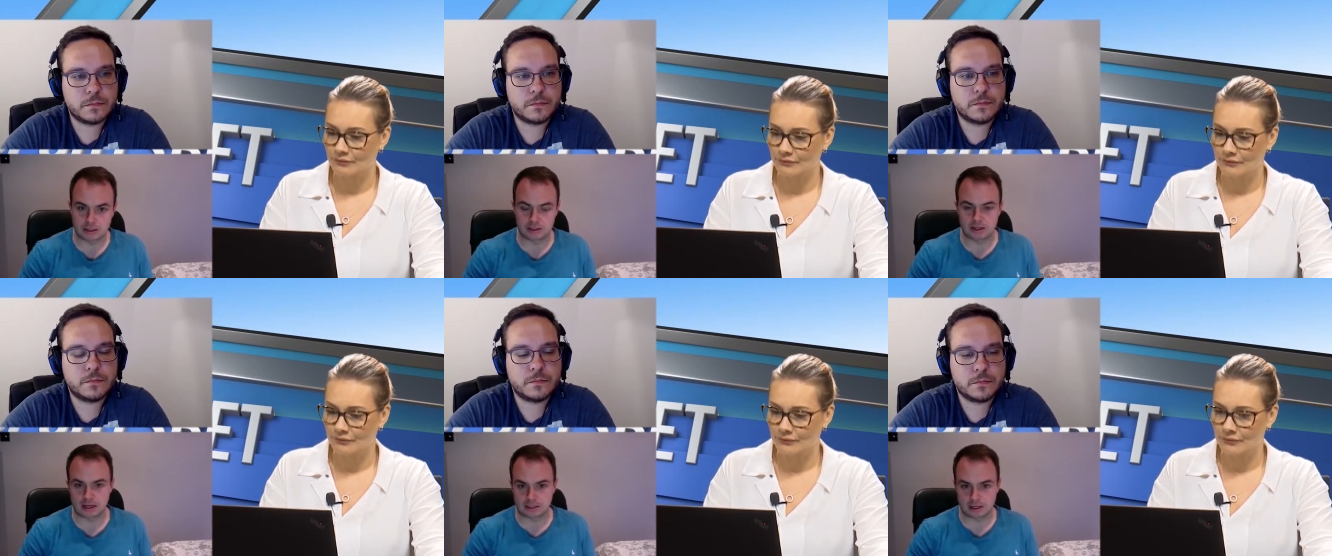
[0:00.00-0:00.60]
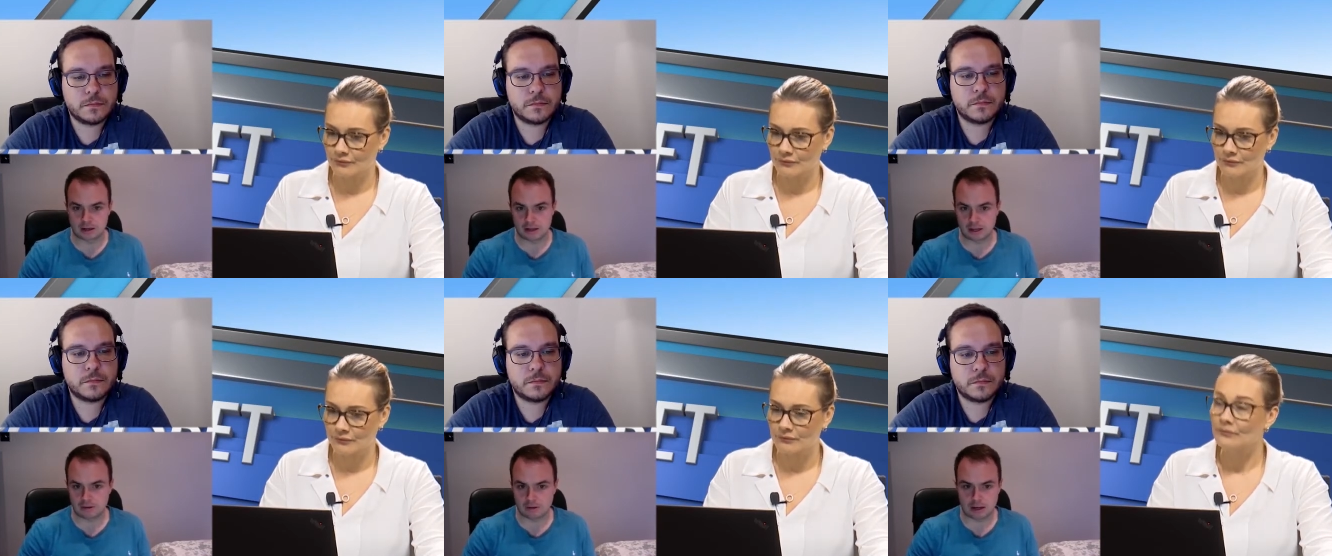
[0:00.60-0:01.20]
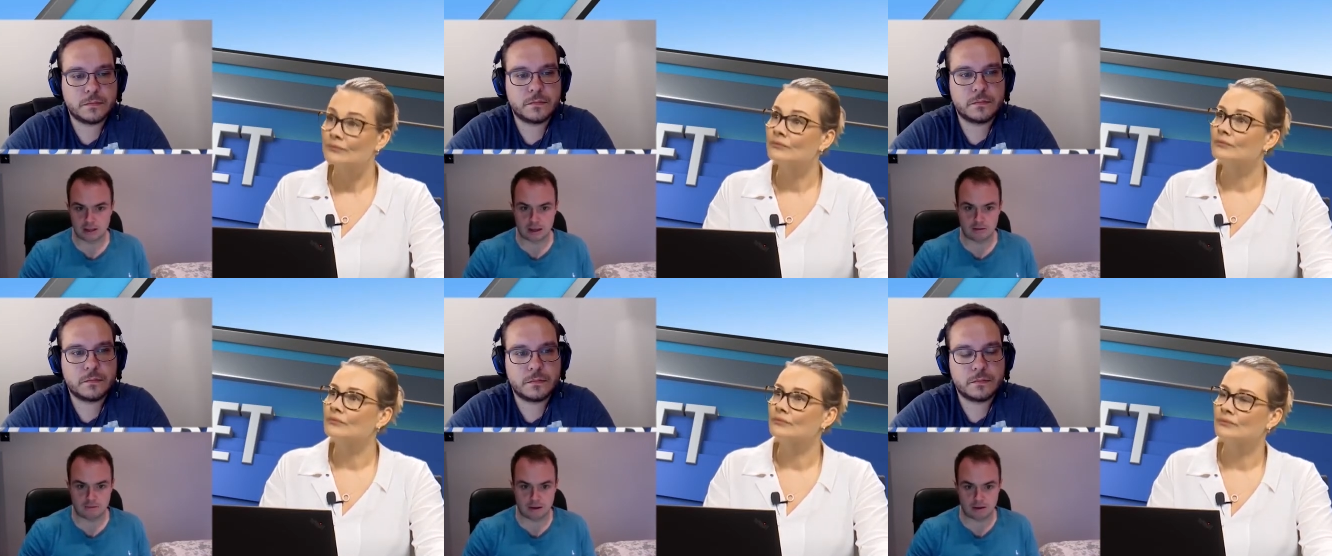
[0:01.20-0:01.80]
Speaker 1: and I totally agree. They're
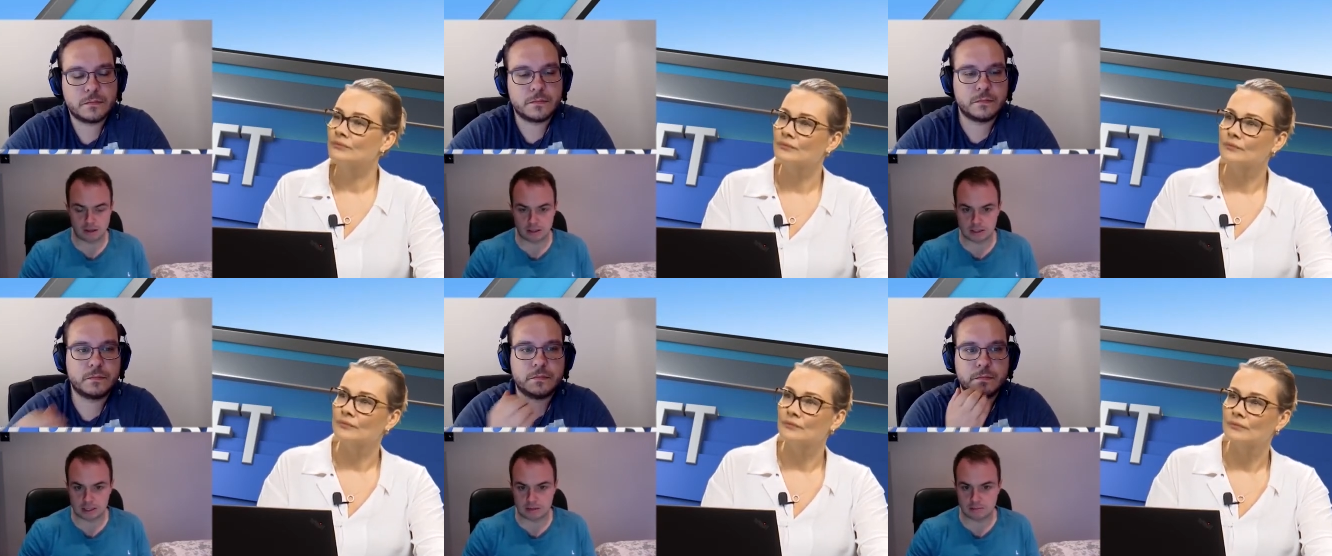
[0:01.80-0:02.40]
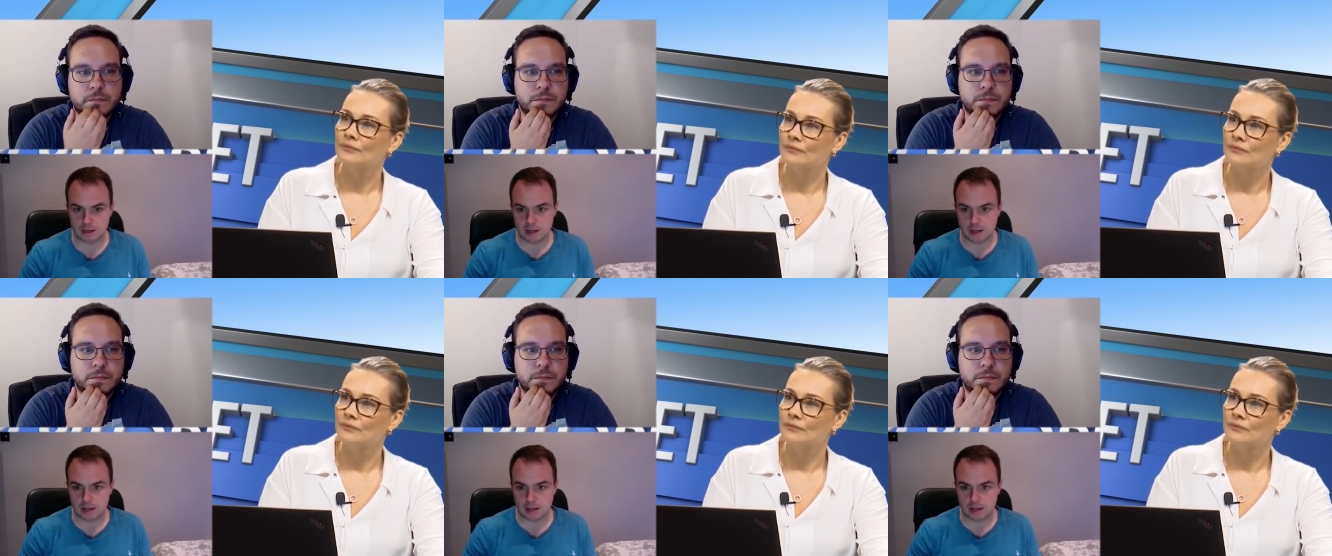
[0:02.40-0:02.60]
a very good team.